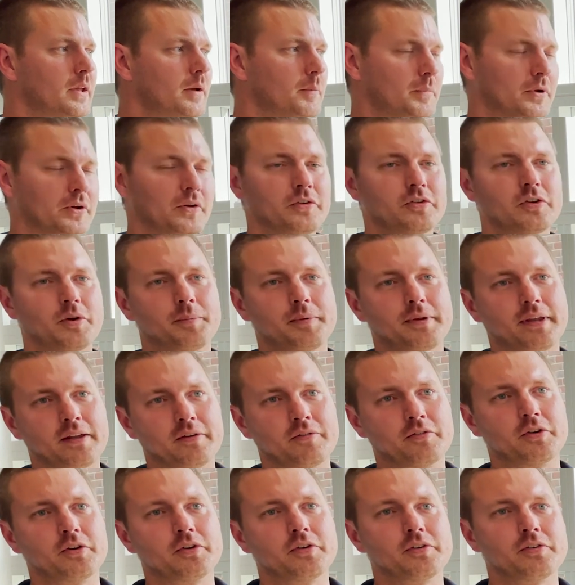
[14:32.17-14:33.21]
But on top of that,
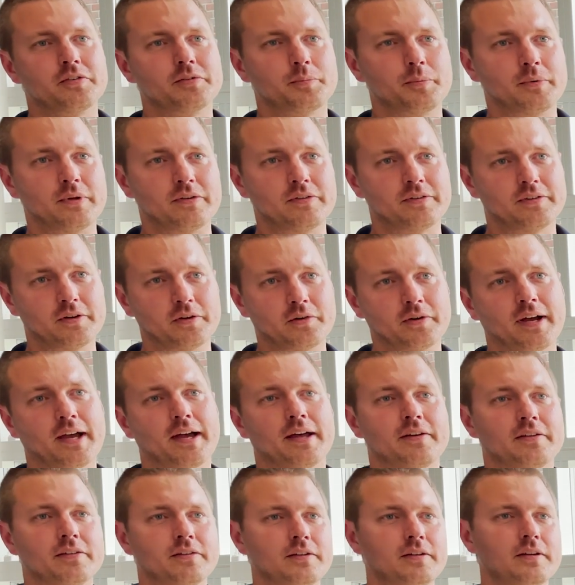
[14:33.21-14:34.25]
of course, we still
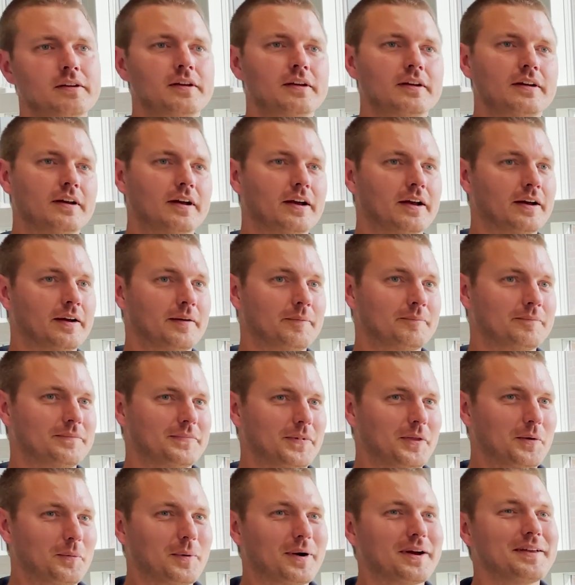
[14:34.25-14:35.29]
had
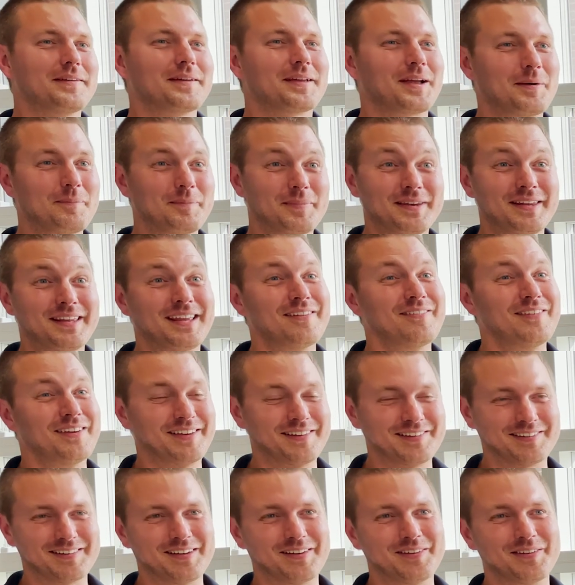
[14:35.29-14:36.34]
the wider company giving
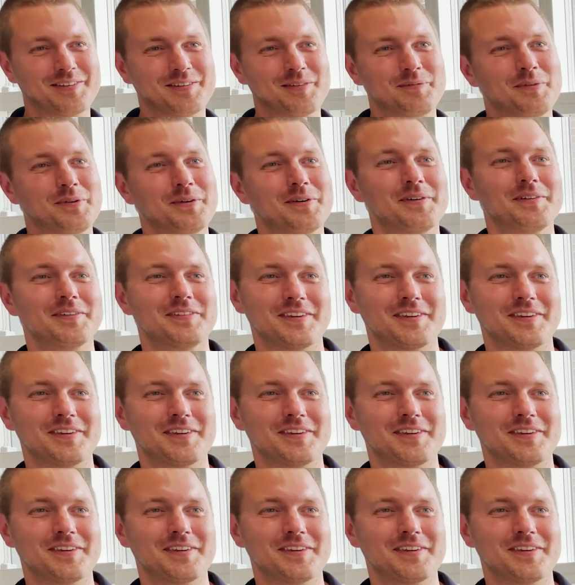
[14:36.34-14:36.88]
us a lot of support.